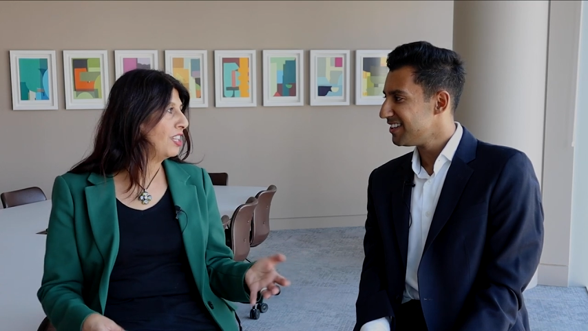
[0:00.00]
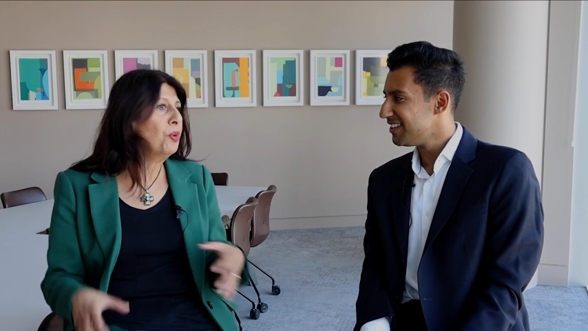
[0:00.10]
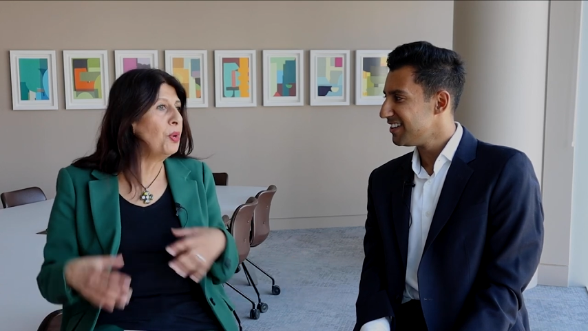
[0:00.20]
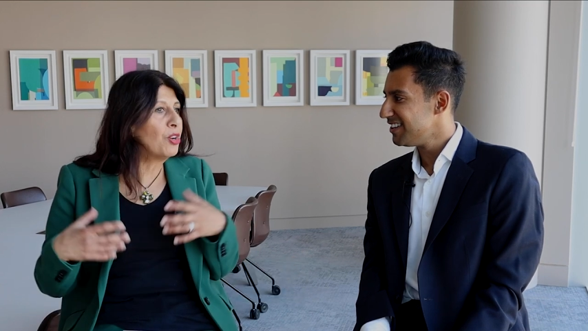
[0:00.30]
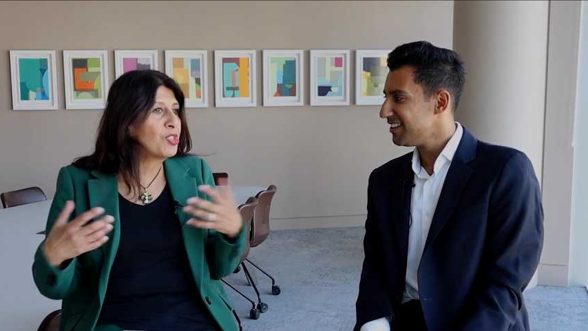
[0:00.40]
Speaker 1: You
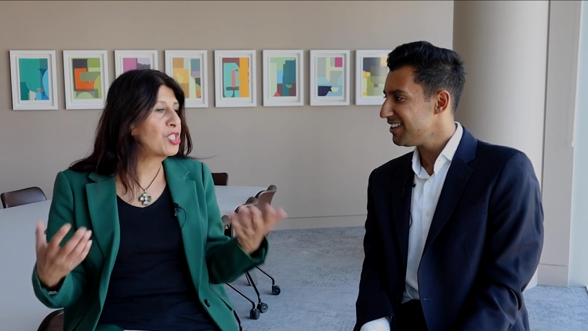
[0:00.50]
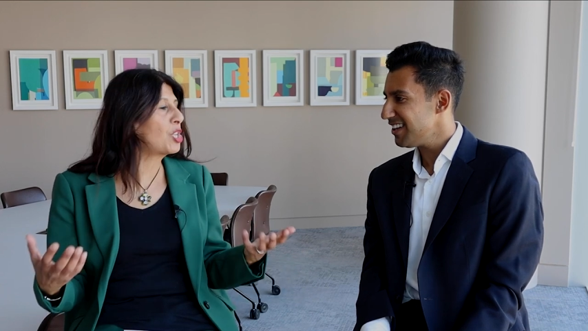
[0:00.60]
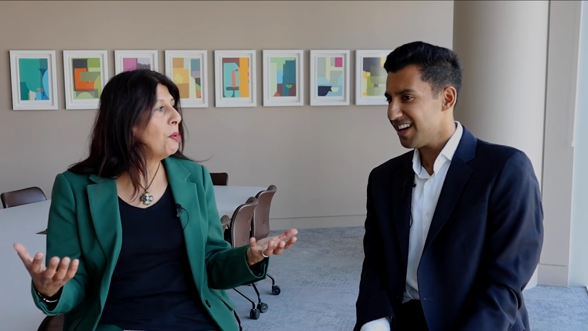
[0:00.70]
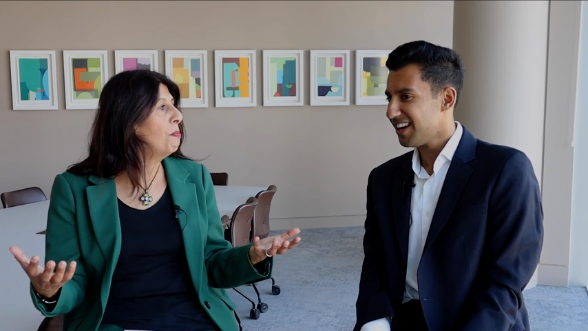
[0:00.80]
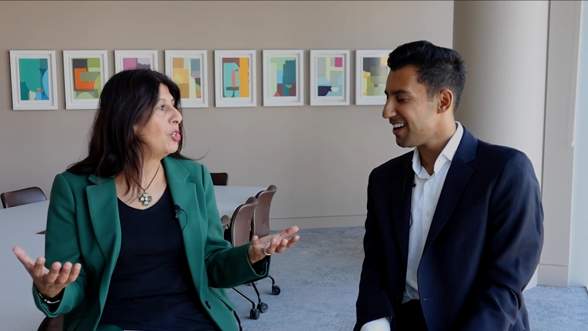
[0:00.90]
know, we got
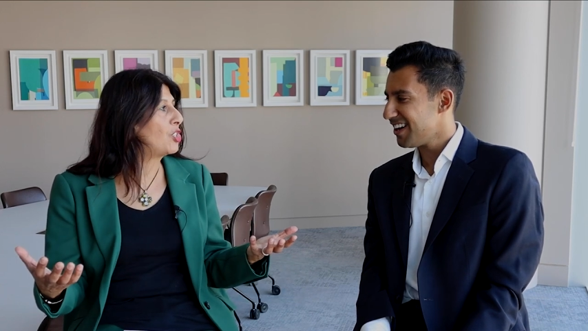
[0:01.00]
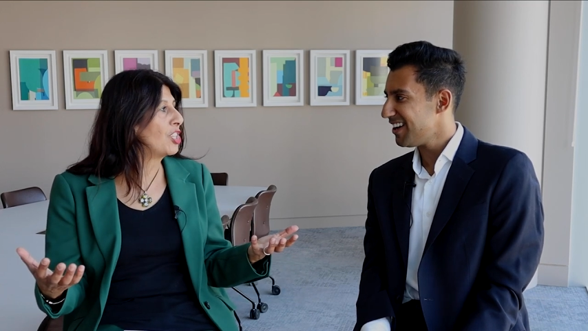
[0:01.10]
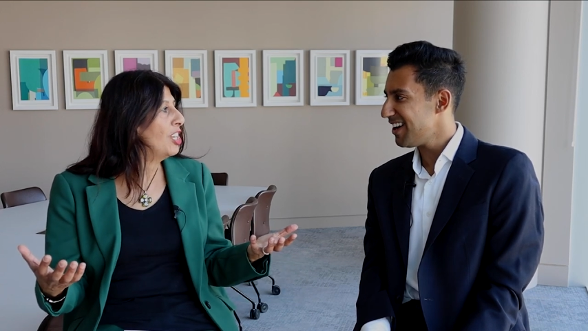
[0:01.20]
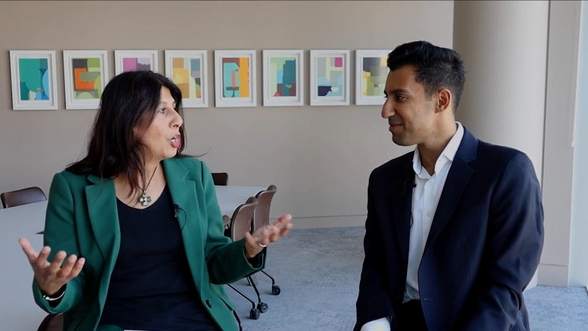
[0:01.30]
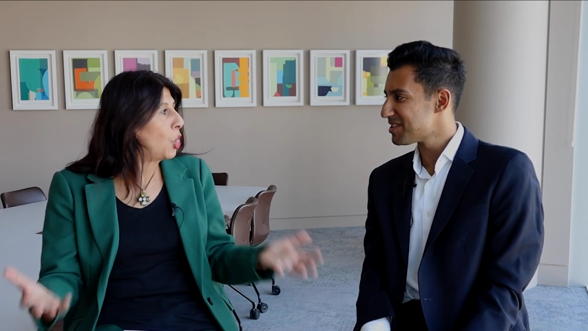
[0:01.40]
so
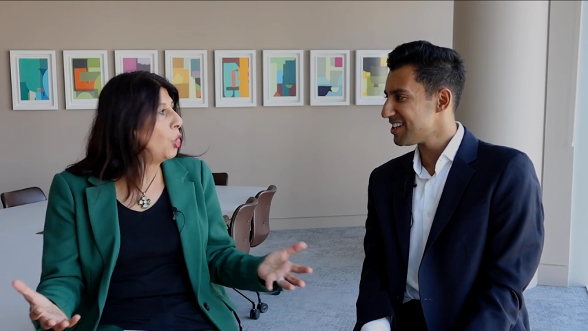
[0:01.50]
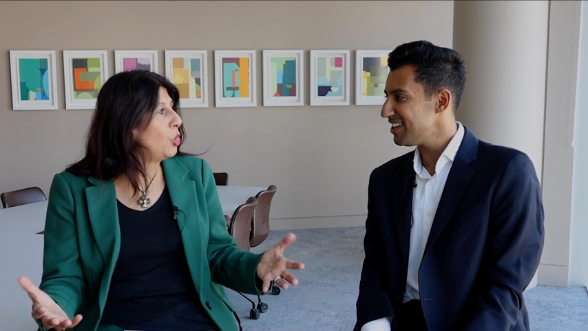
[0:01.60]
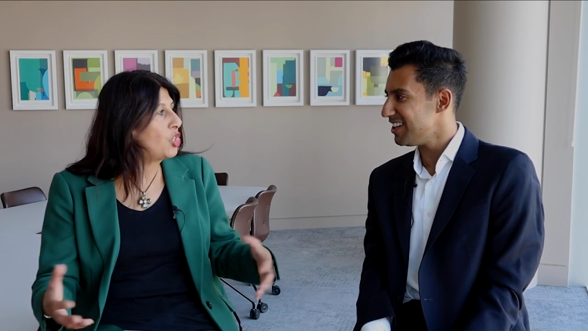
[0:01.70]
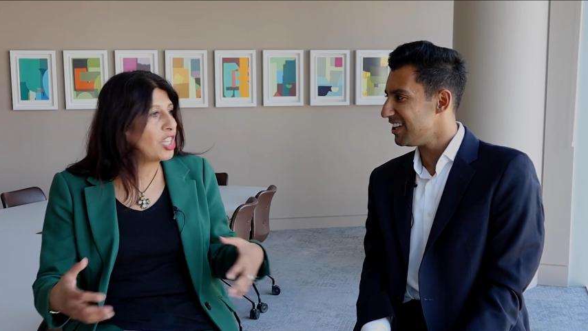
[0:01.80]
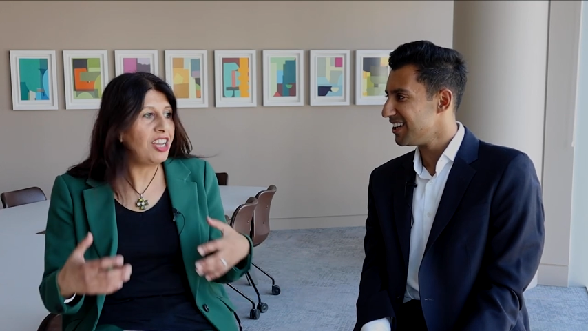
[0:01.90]
much
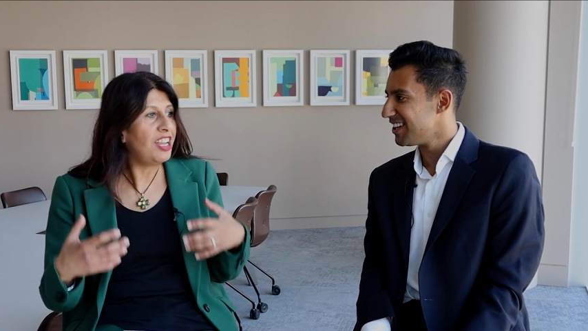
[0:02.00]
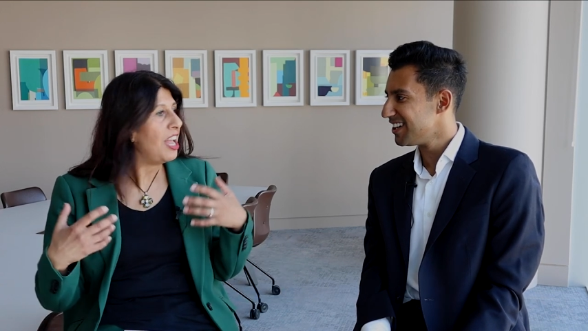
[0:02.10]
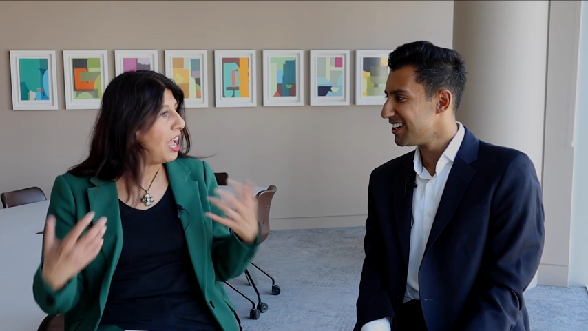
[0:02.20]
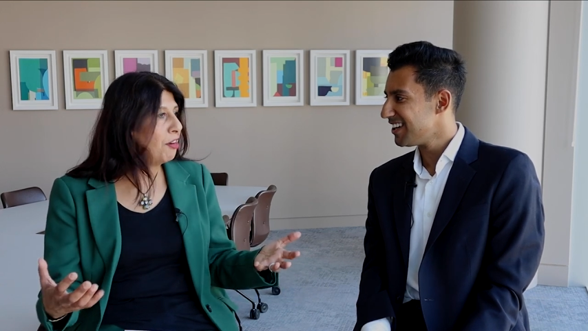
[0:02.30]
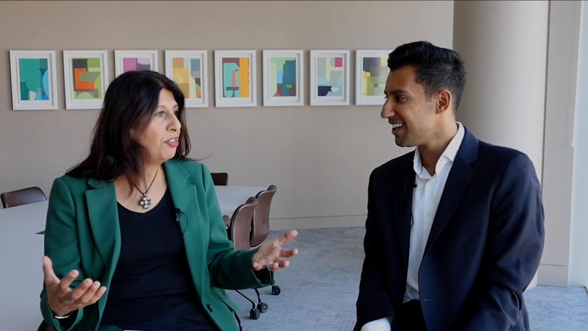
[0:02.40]
Absolutely. culture,
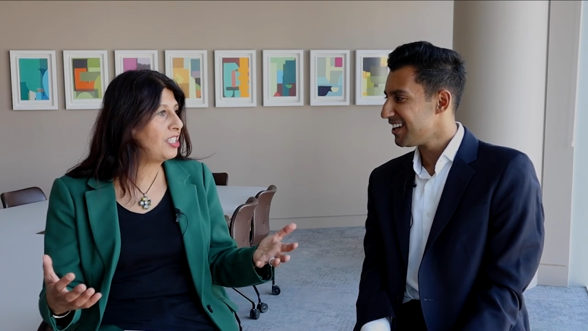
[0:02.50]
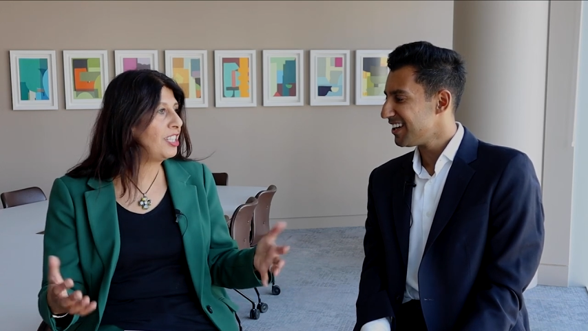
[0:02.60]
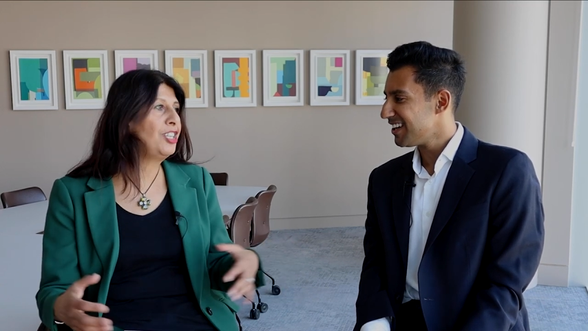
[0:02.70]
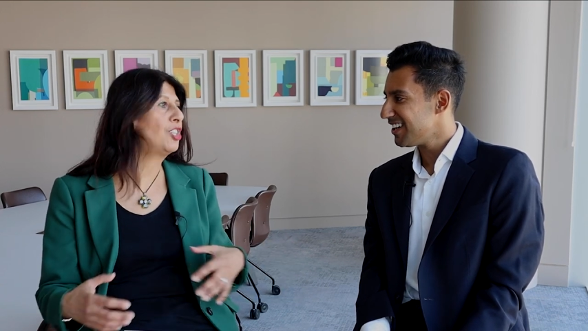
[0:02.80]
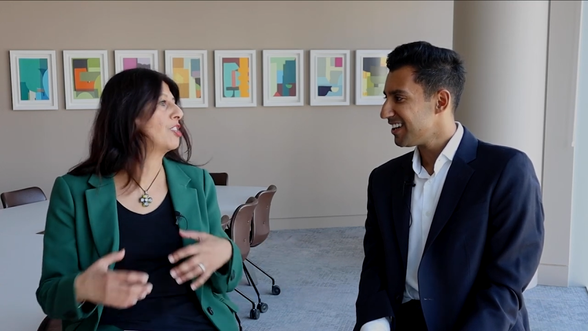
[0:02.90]

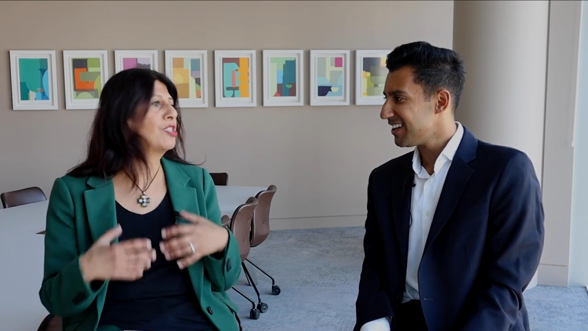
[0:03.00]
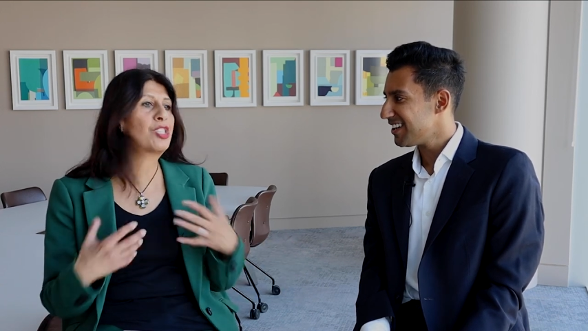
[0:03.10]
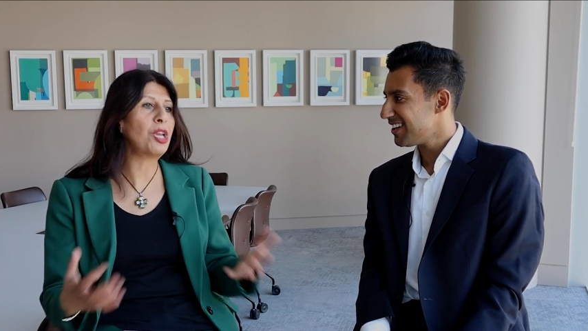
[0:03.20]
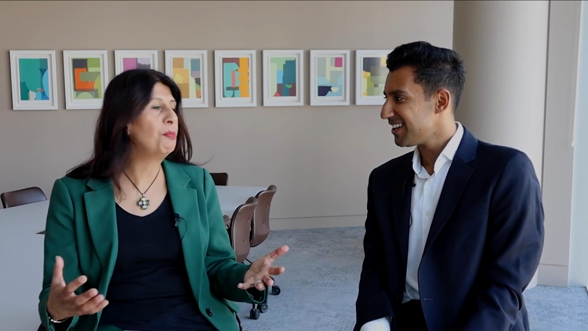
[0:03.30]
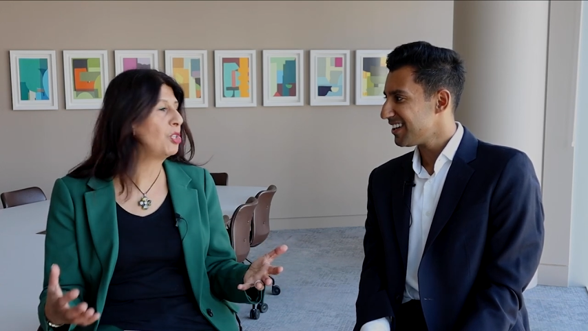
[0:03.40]
heritage, so